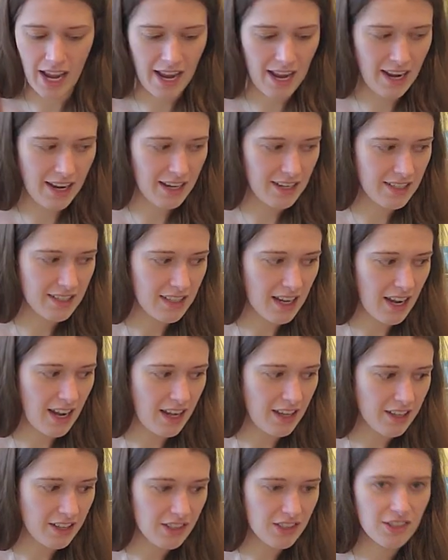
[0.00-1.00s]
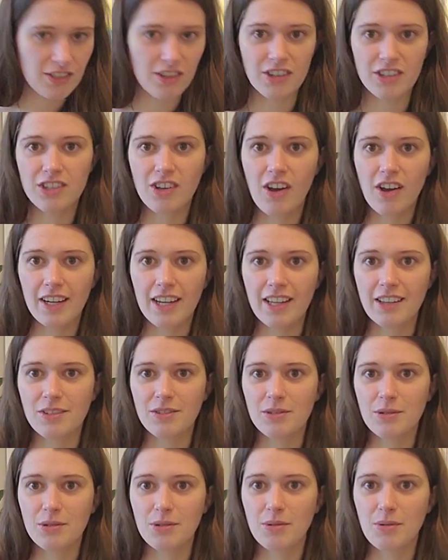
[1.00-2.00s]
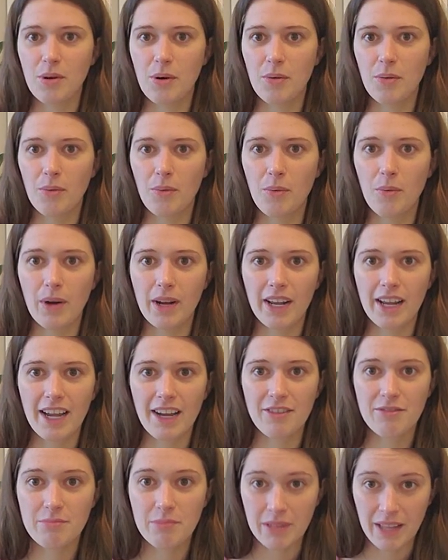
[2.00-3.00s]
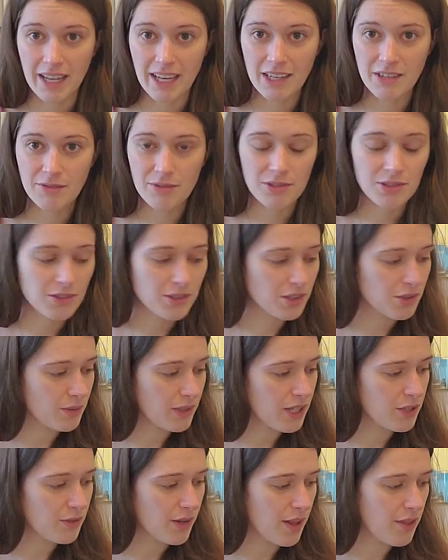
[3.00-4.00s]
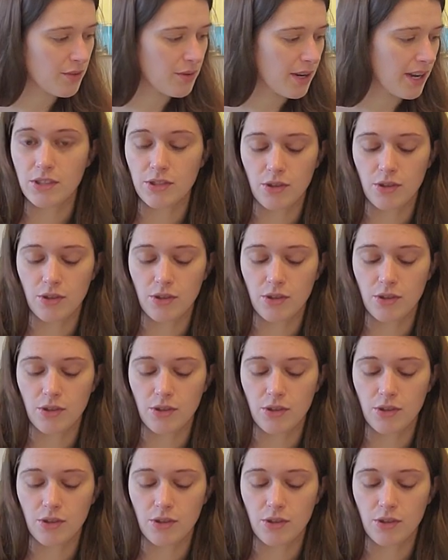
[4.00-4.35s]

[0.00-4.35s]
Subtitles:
and I'll start talking through what I have planned for 2023.